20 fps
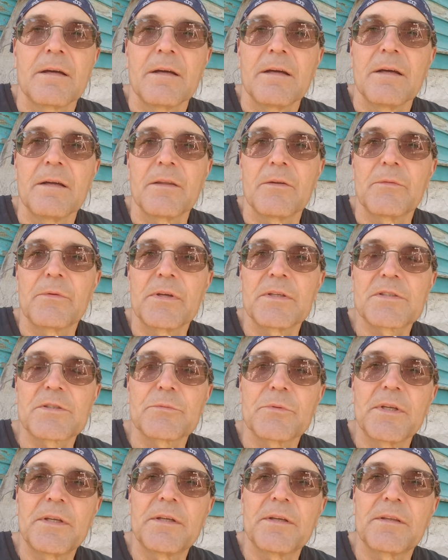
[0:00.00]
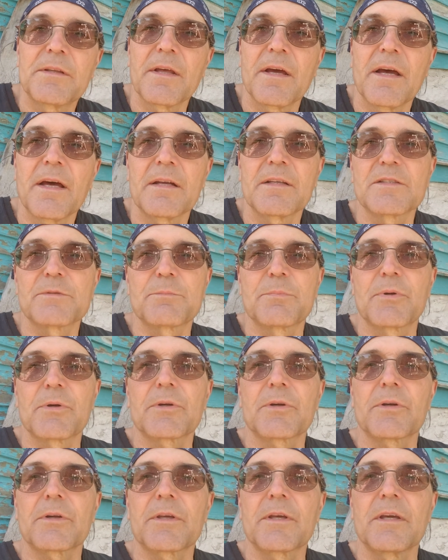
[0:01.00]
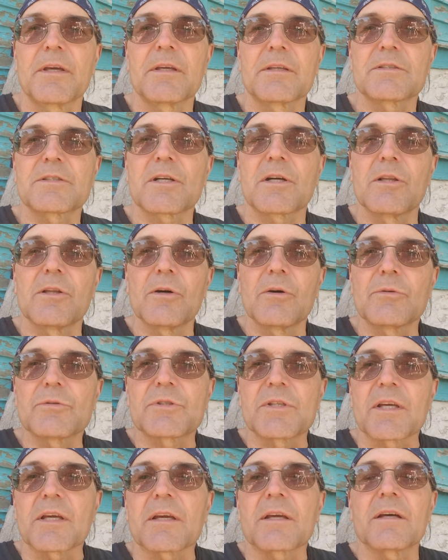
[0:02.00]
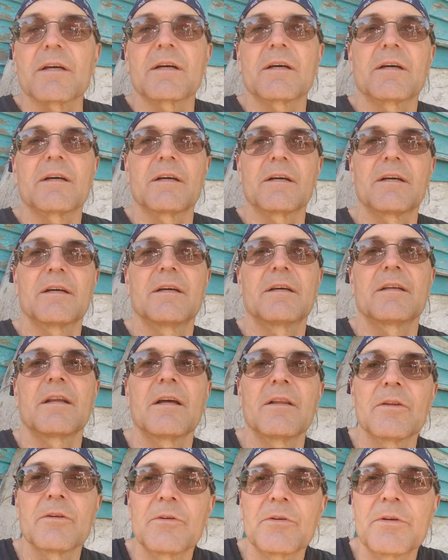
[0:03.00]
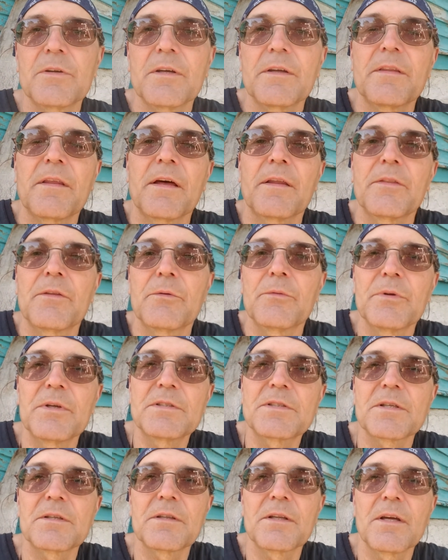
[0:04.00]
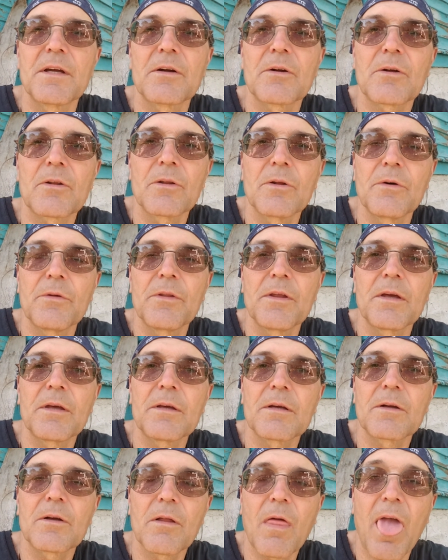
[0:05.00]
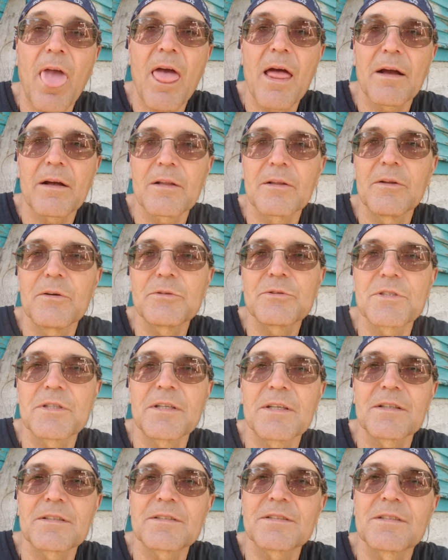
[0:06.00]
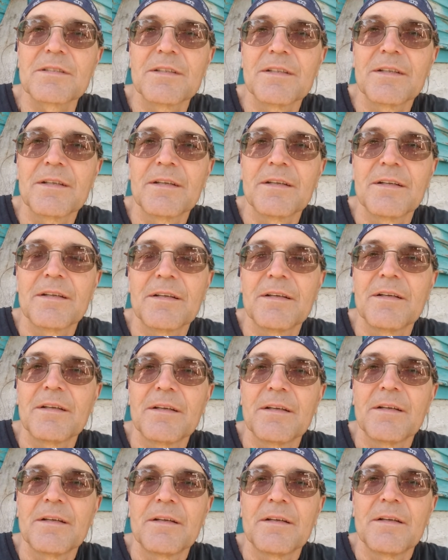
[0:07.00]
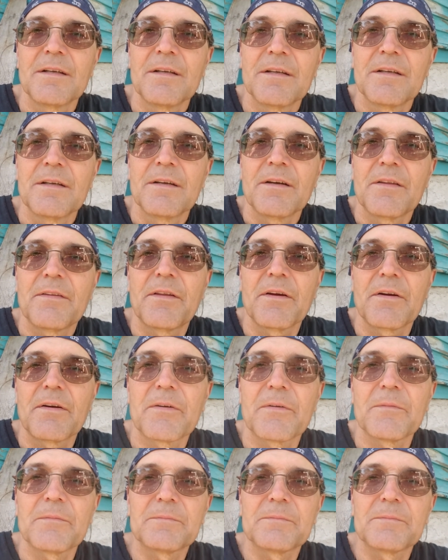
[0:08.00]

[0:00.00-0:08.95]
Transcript: And the reason we did that is Burger King is closing. And I learned that the reason they are closing is their